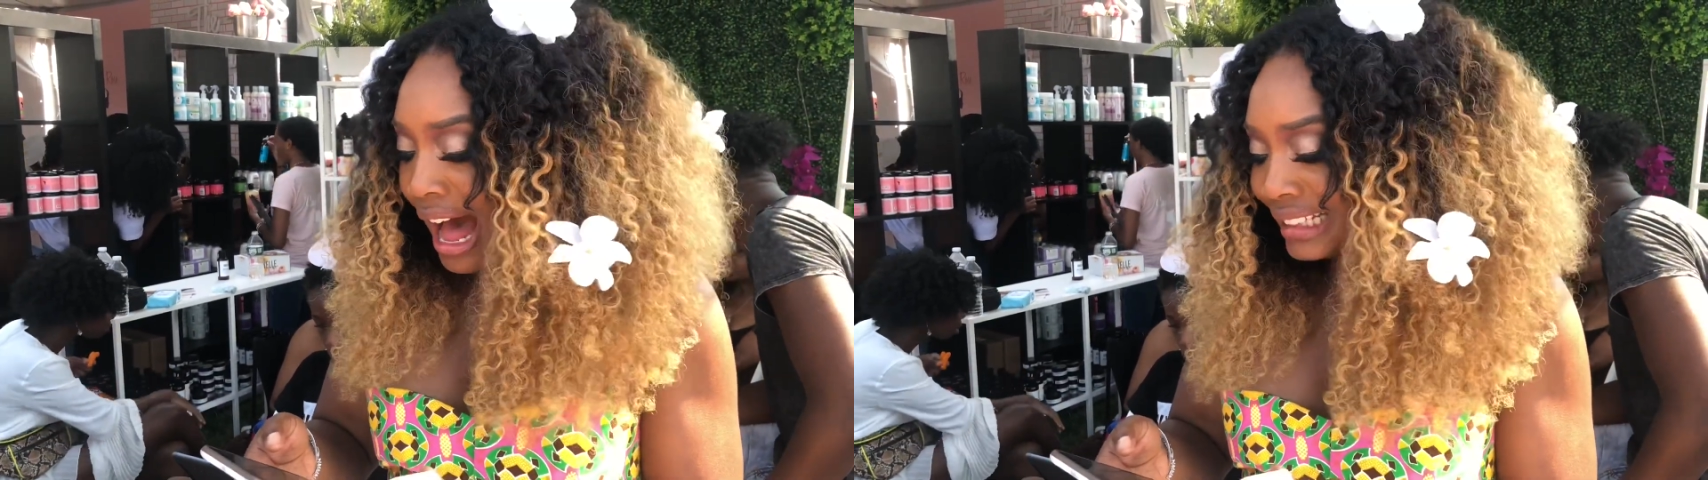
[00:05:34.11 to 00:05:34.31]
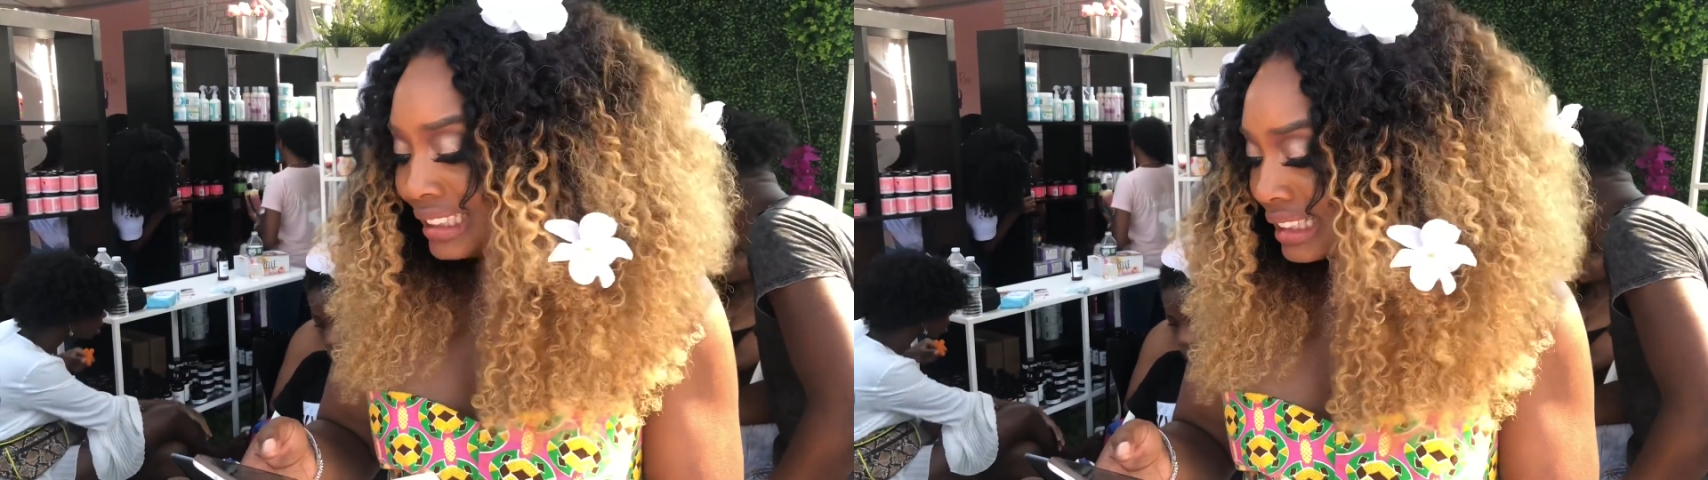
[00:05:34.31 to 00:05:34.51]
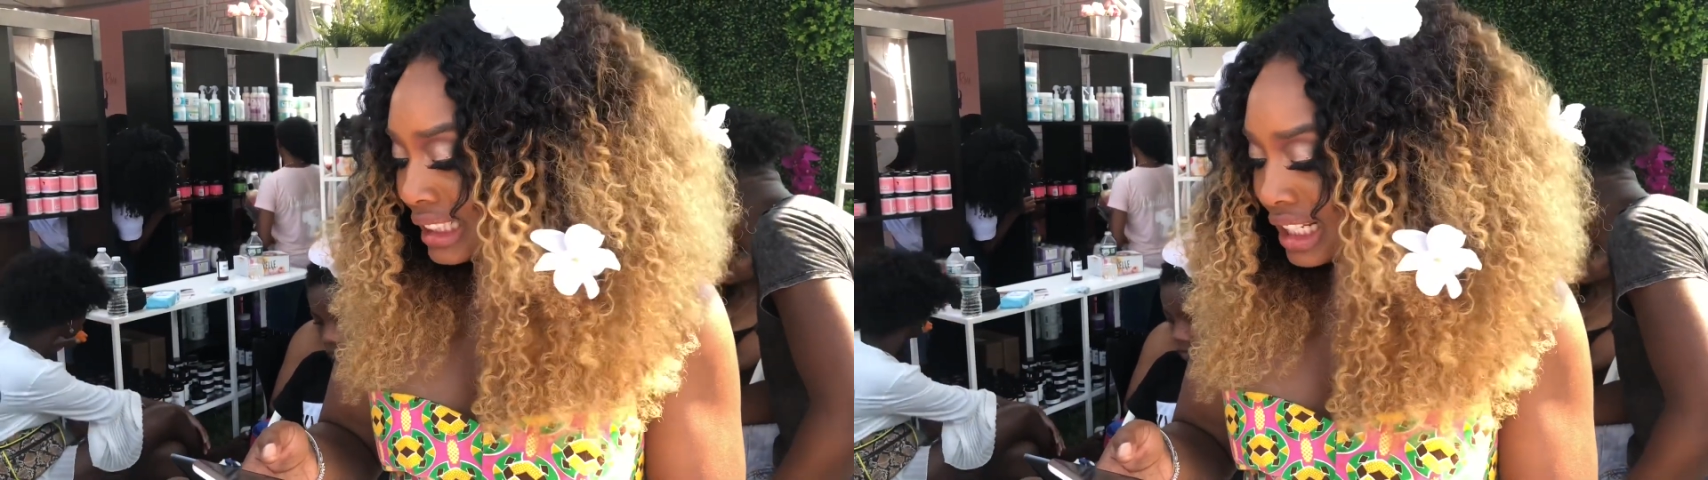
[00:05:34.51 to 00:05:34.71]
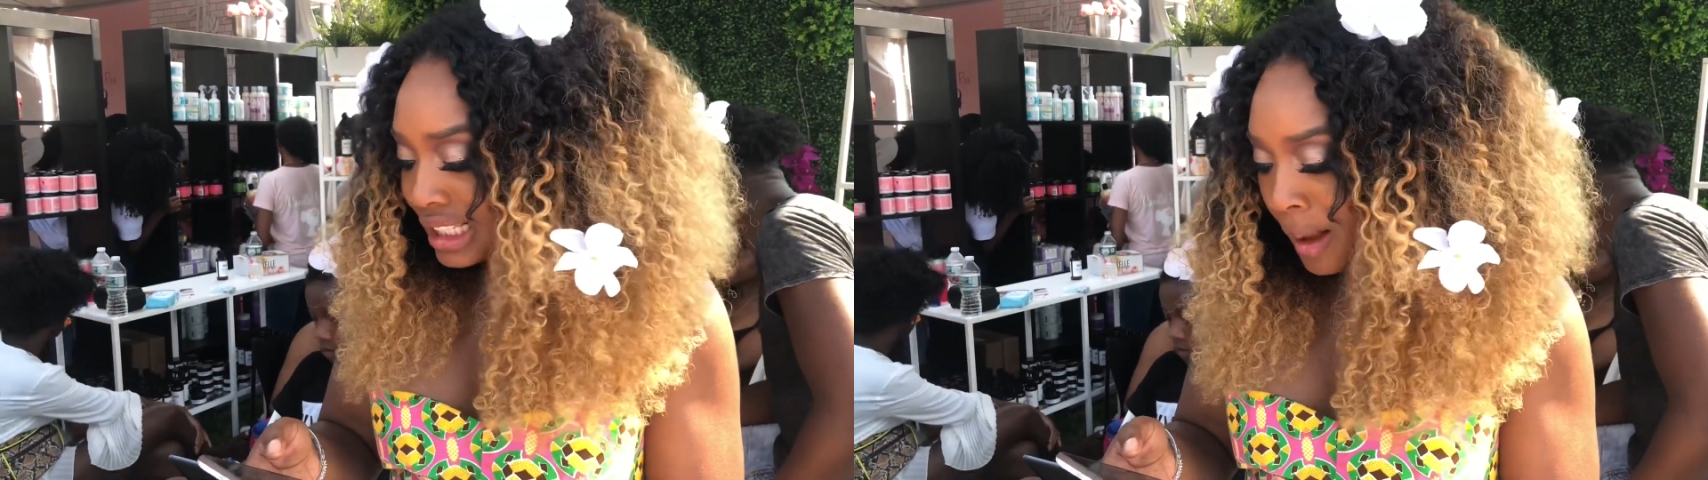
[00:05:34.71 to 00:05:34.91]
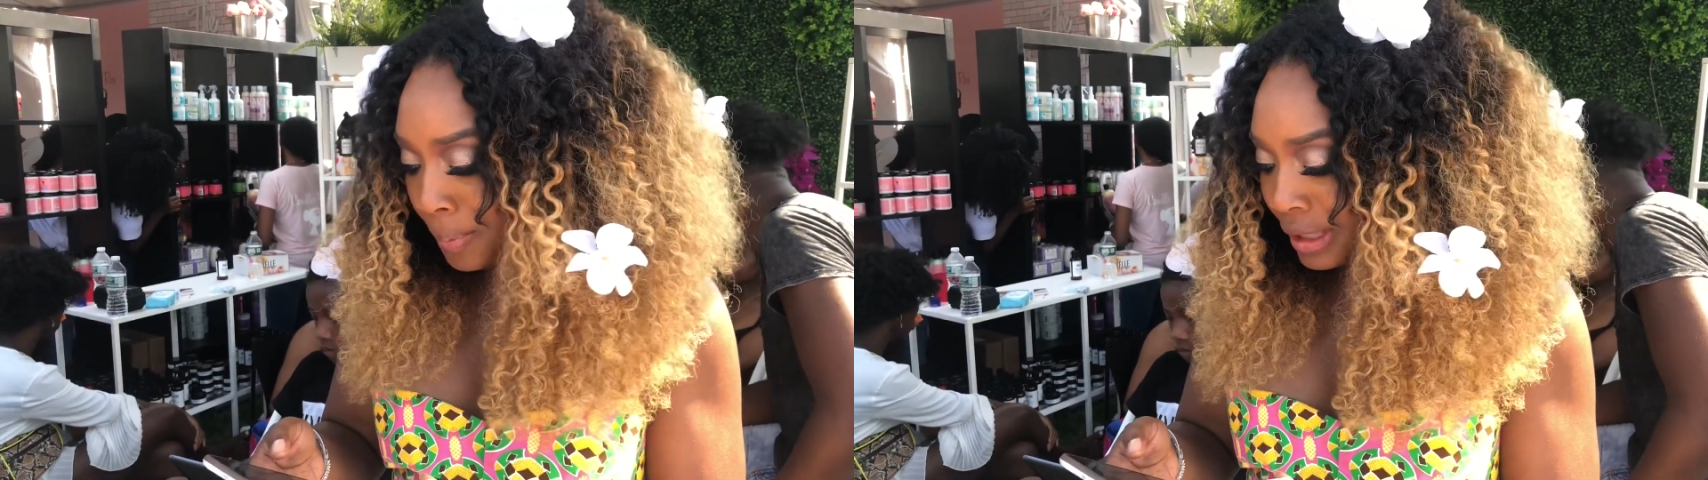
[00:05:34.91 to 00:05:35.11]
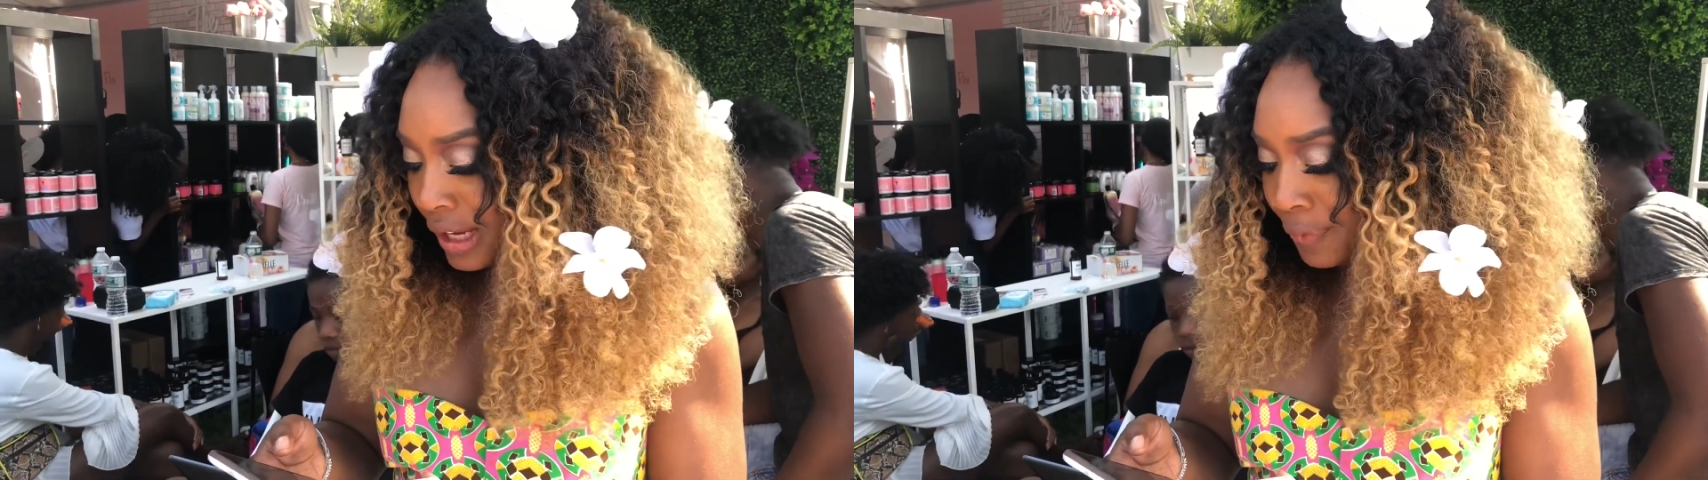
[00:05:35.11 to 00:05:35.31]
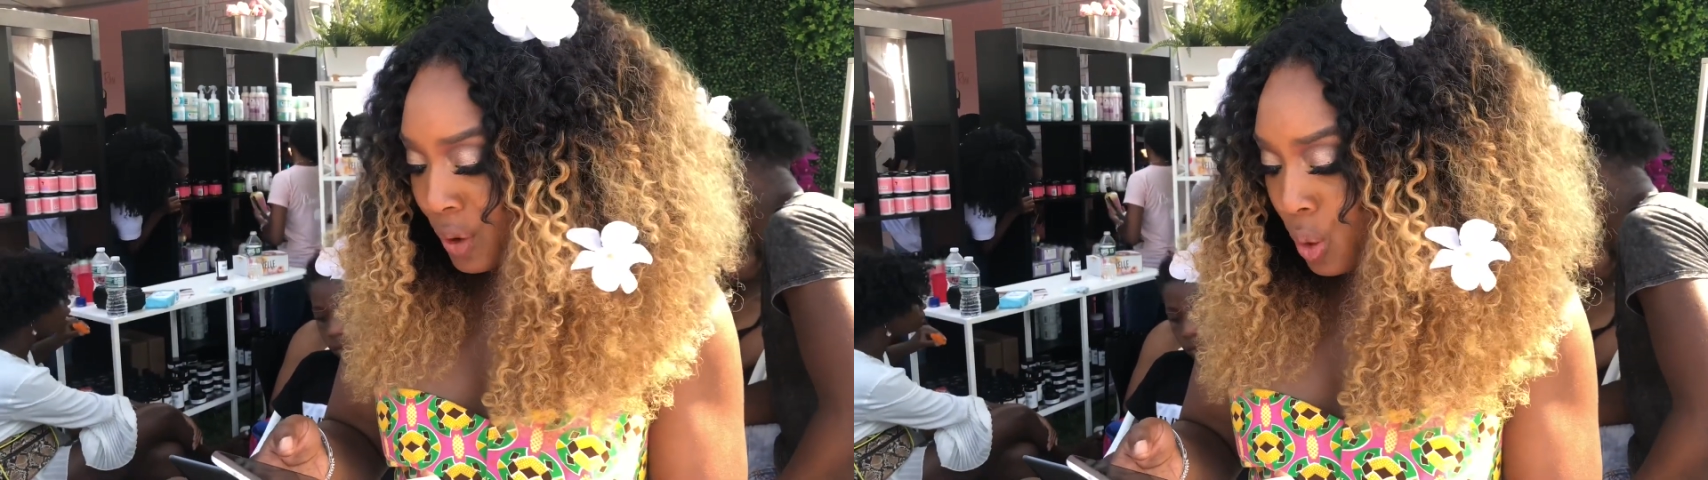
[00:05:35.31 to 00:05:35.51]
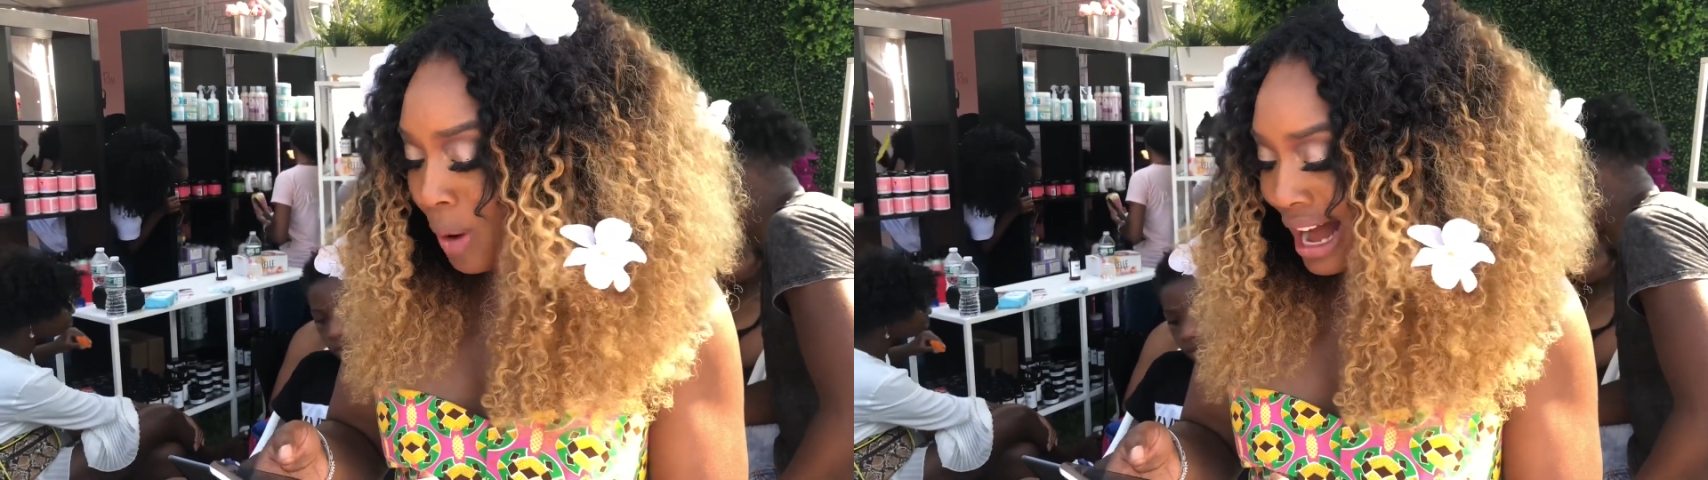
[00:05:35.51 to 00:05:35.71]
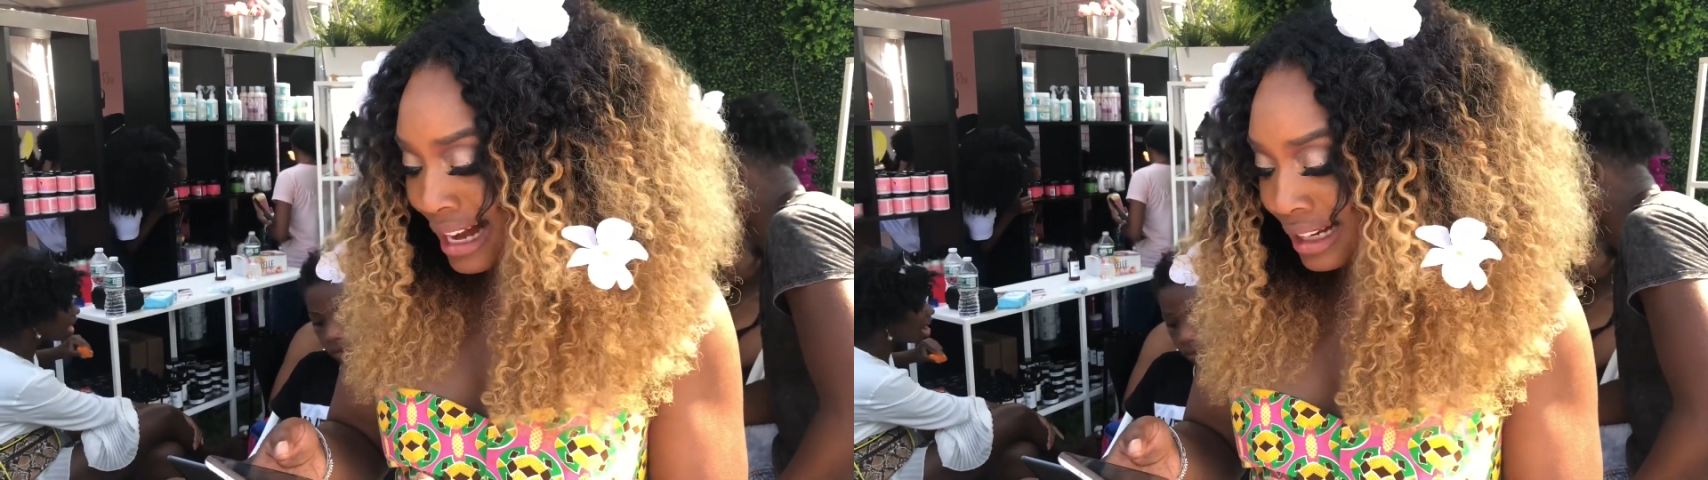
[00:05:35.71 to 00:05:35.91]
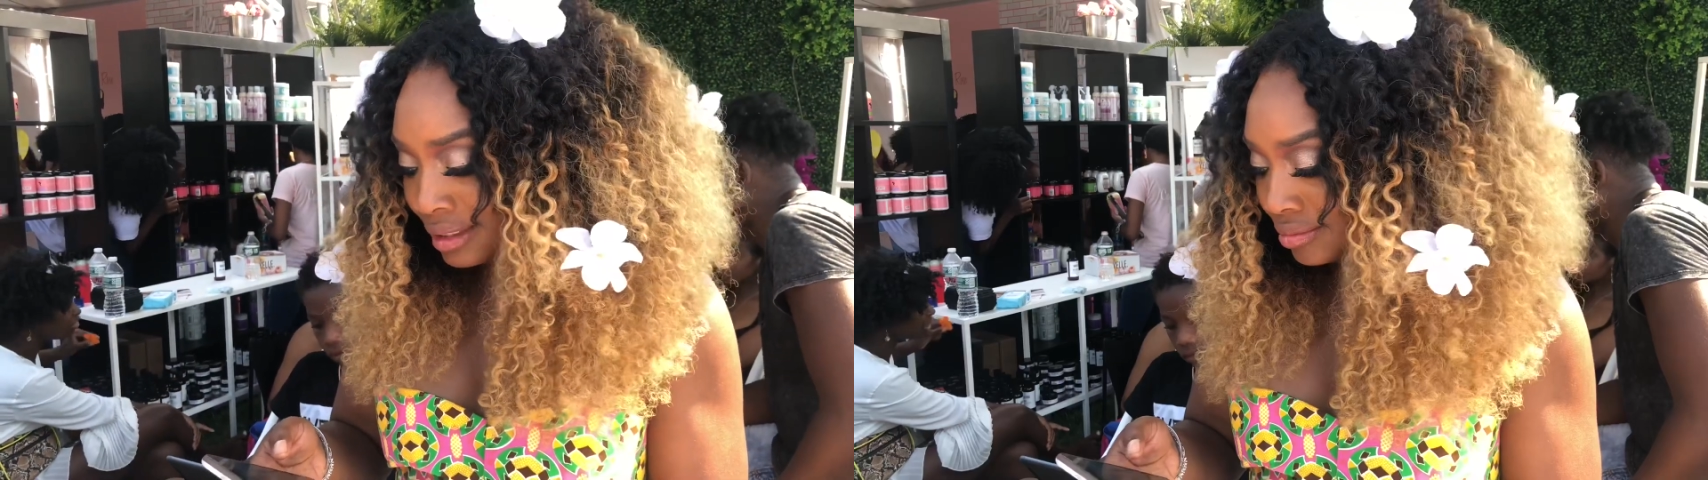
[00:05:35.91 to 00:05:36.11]
I tested this company for a
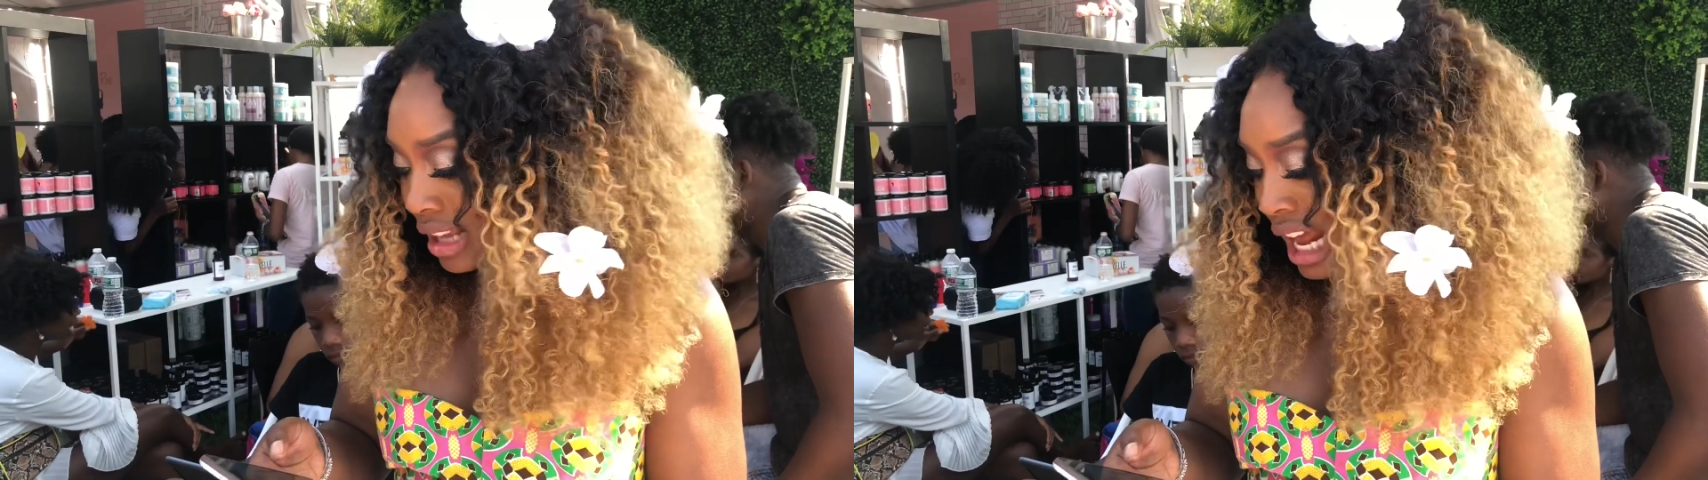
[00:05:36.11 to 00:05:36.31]
while,